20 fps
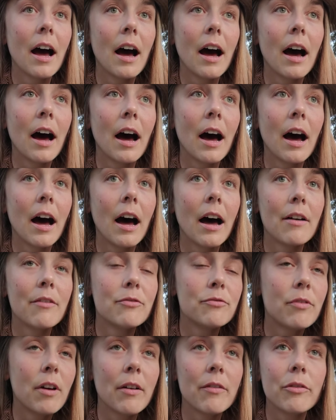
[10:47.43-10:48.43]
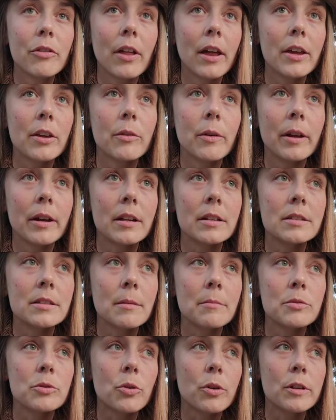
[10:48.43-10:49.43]
Uh, I've, I've, let you in on
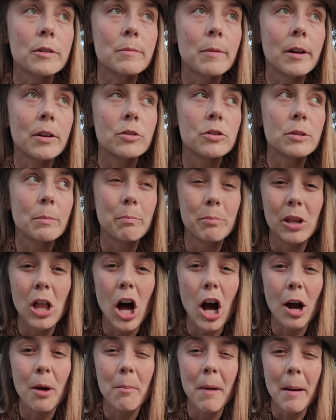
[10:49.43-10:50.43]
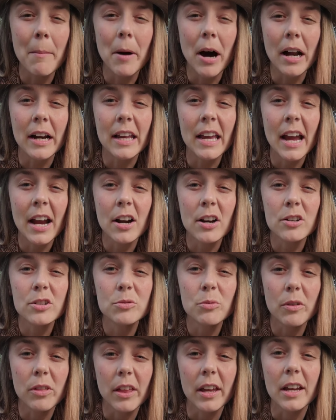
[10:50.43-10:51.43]
some stories, but I used to pluck my body
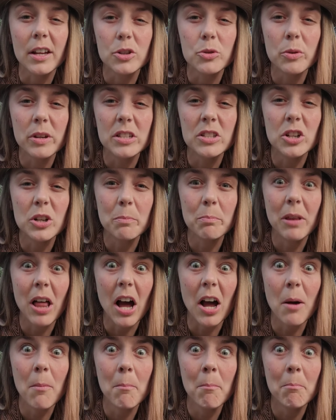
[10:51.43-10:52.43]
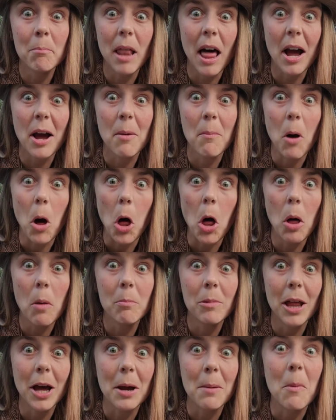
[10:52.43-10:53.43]
hairs with like a tweezer, pluck them, pluck them all,
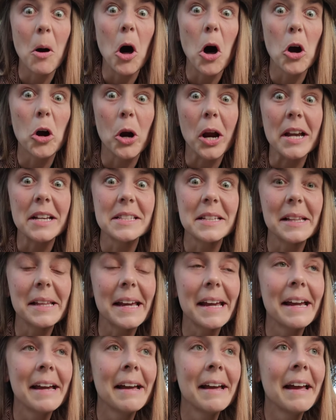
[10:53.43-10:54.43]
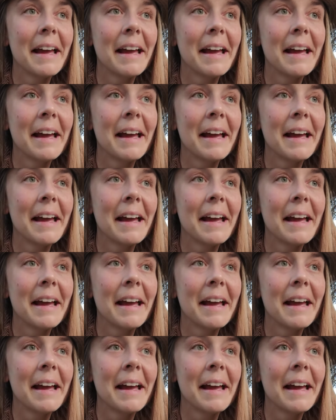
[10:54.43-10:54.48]
pluck them all crazily,